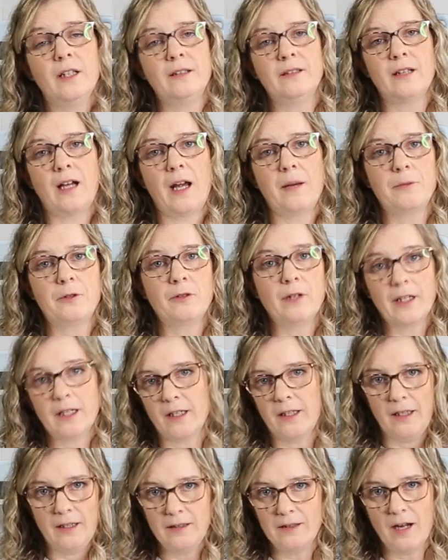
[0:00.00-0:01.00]
and type
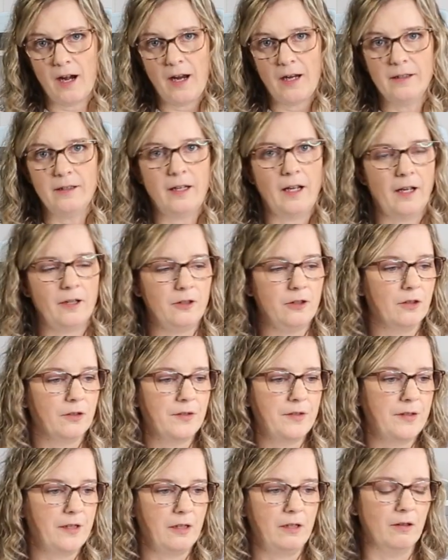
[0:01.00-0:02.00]
Cricut heat guide and you'll
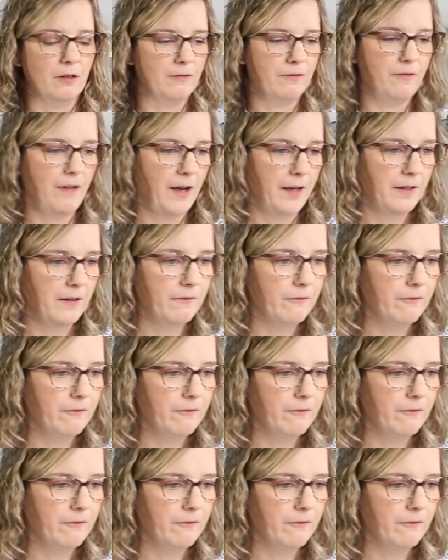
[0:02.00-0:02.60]
find it